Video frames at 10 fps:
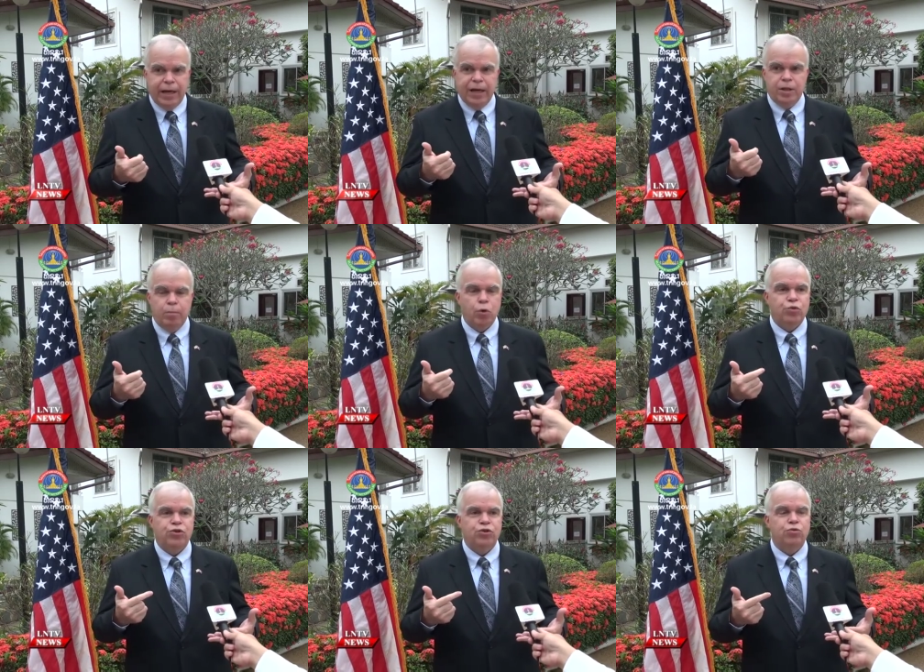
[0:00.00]
and the
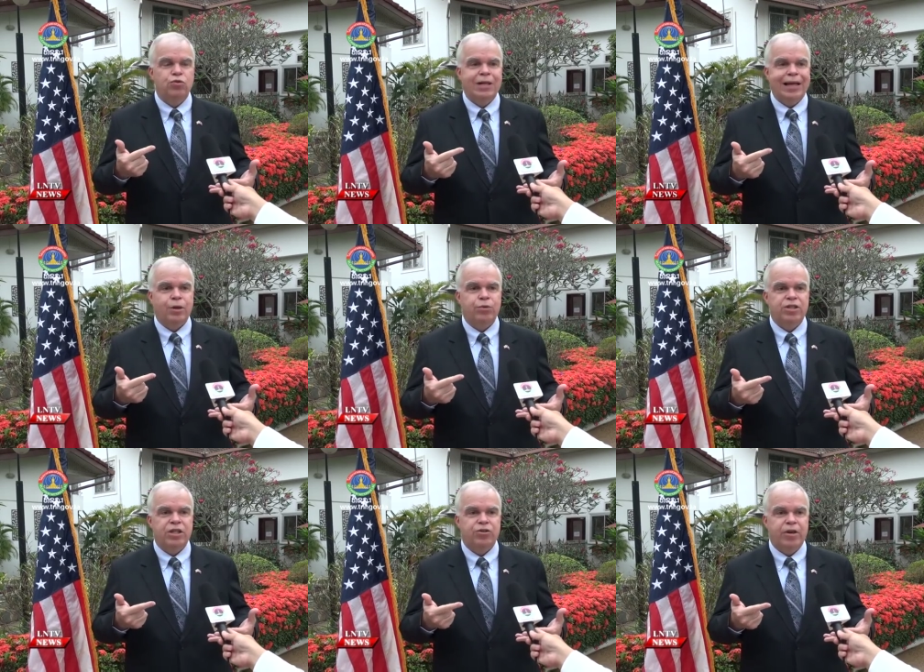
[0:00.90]
most used
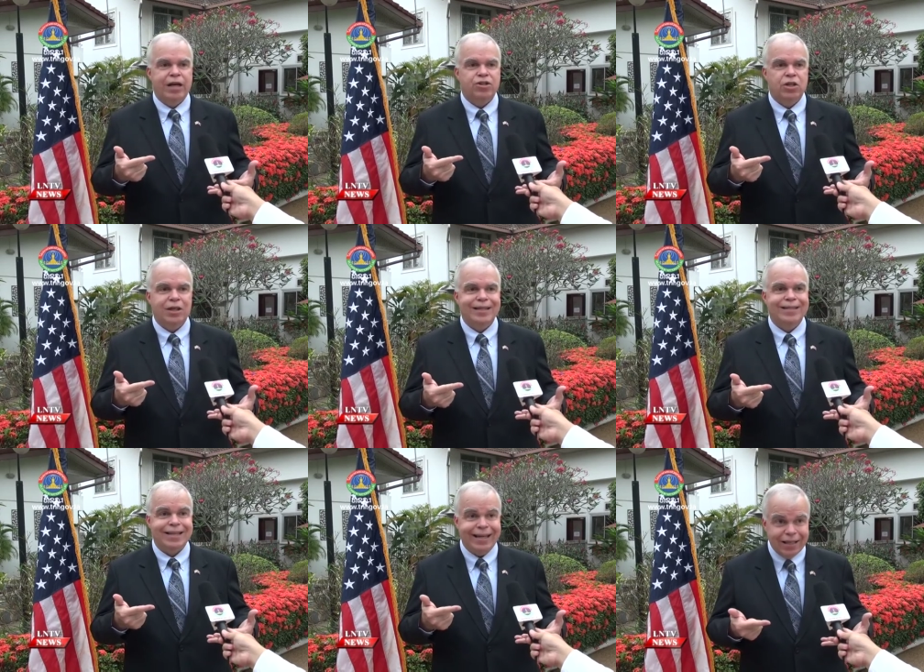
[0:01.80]
language internationally
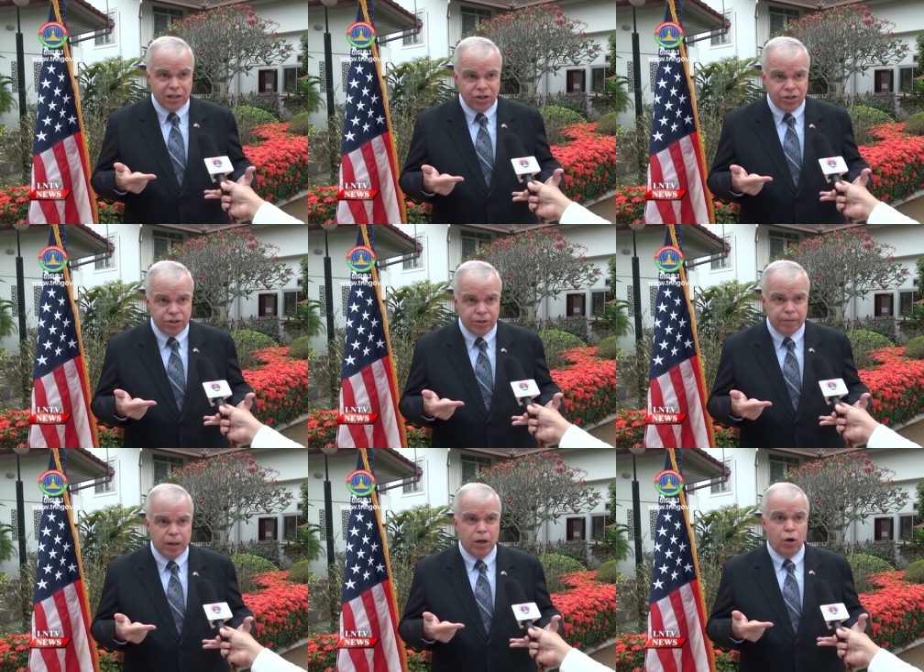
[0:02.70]
is English,
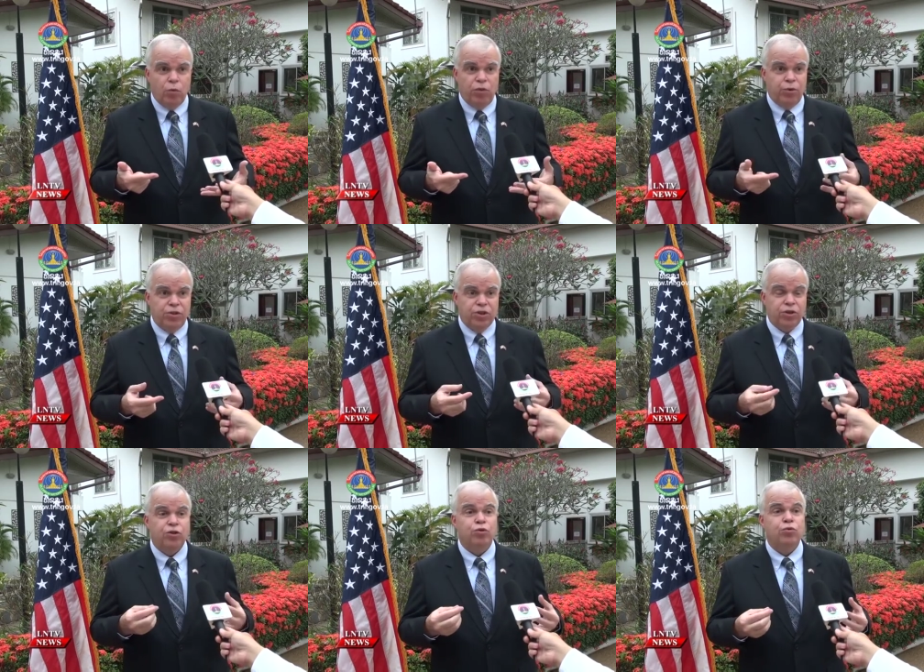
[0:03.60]
there is a
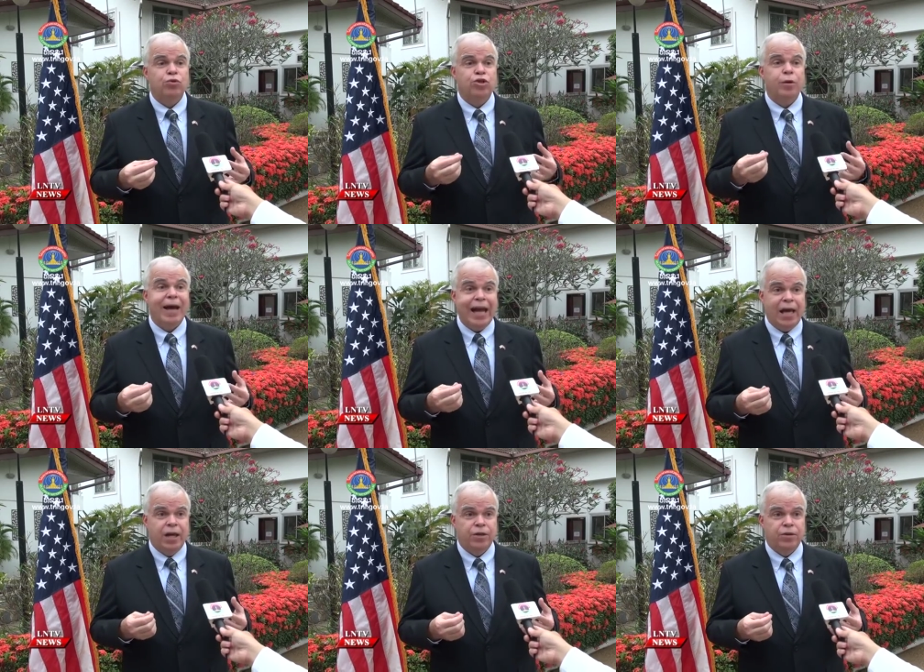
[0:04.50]
huge
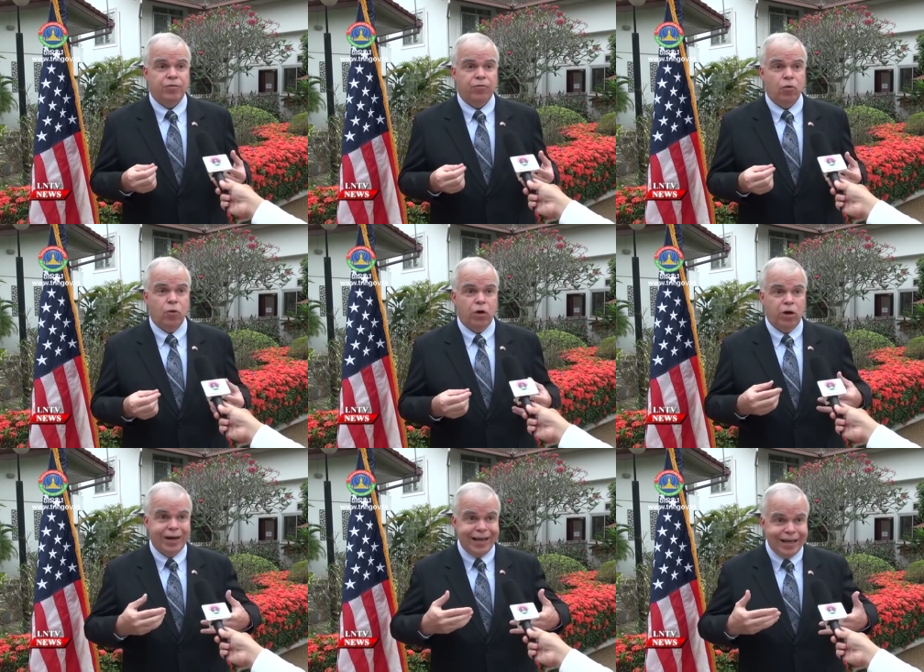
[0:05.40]
demand
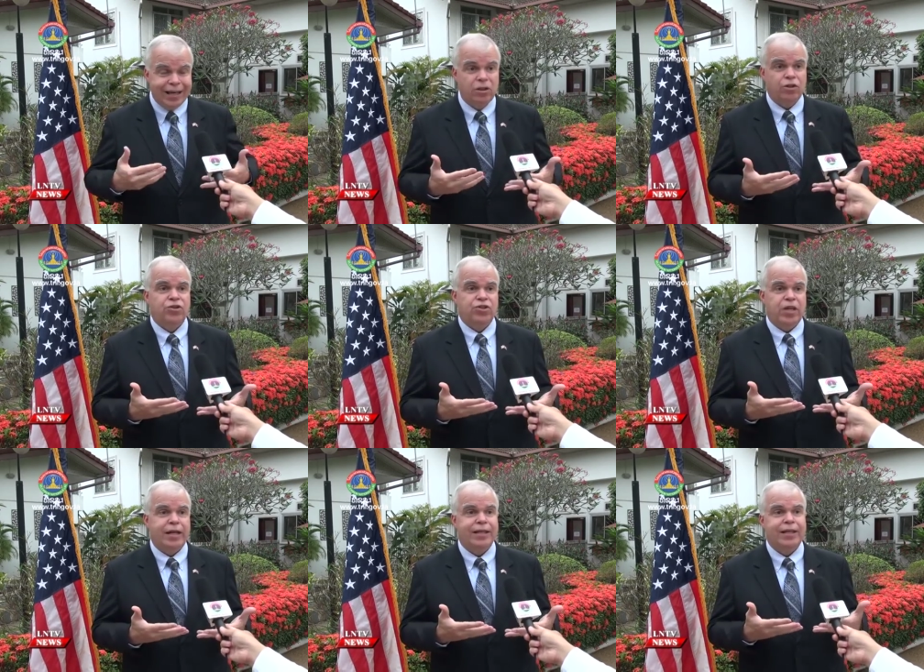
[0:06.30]
for English
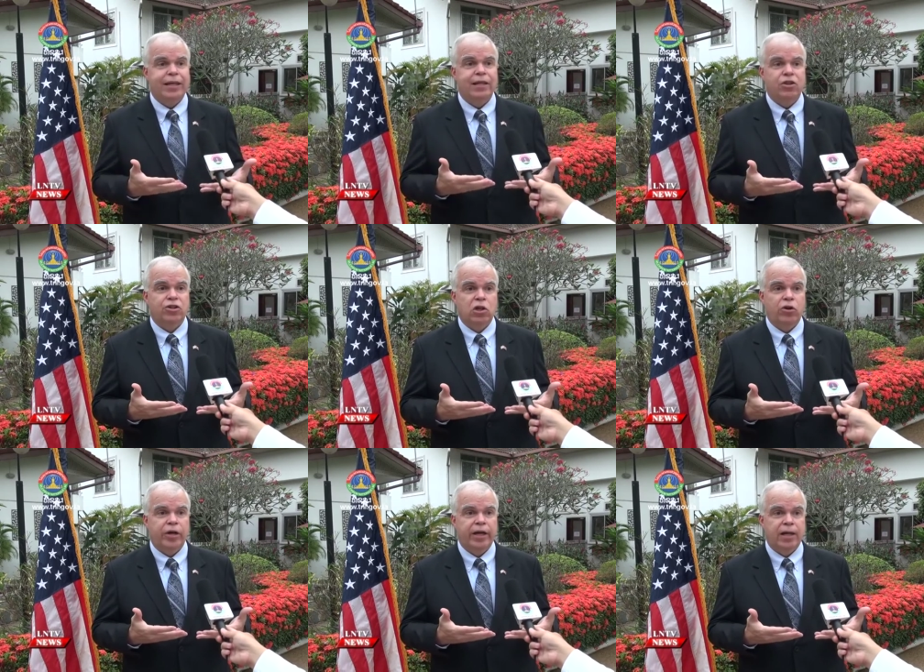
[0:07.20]
study and English
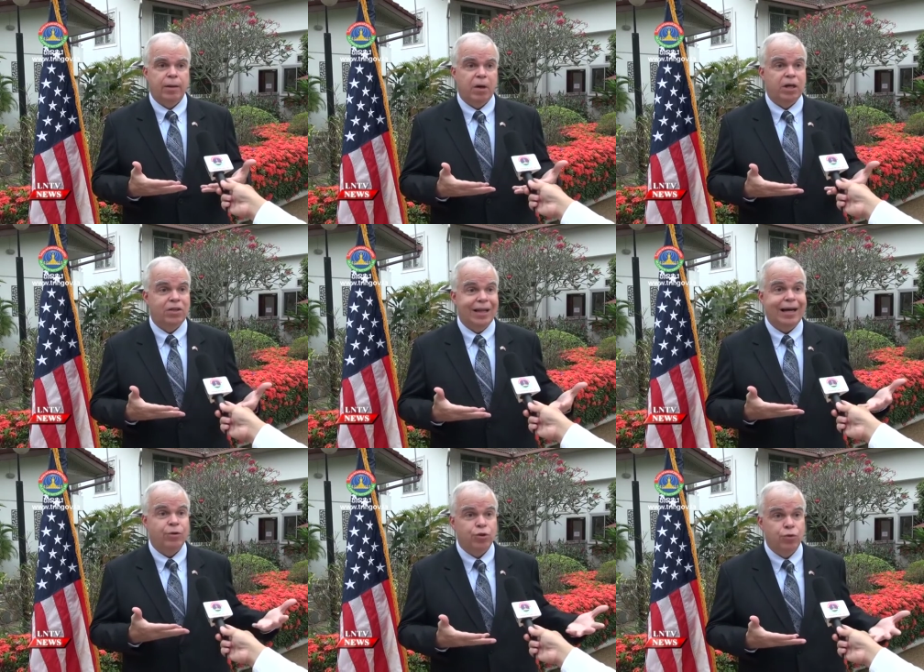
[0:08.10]
learning among the
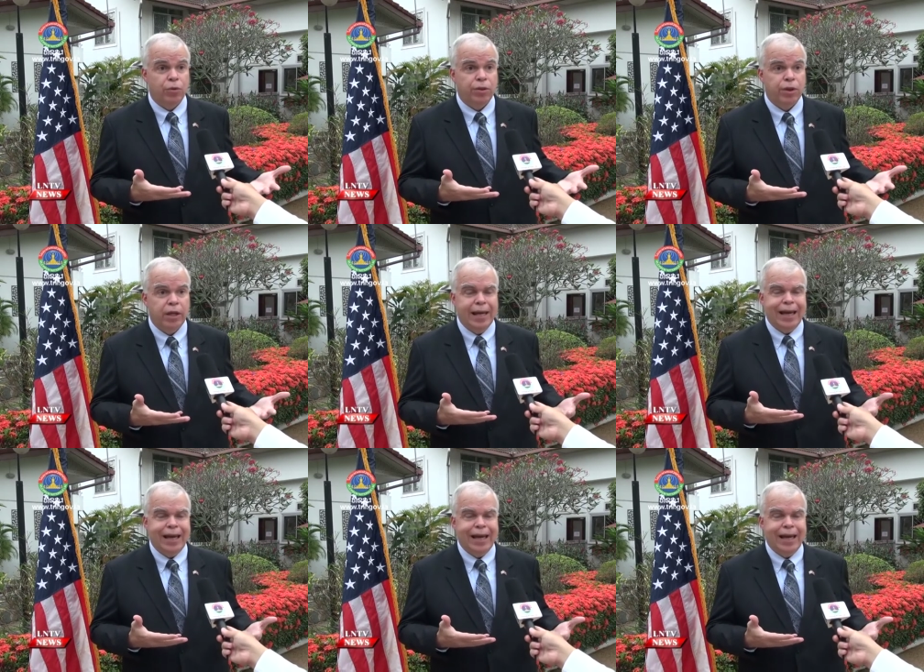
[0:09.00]
Lao youth.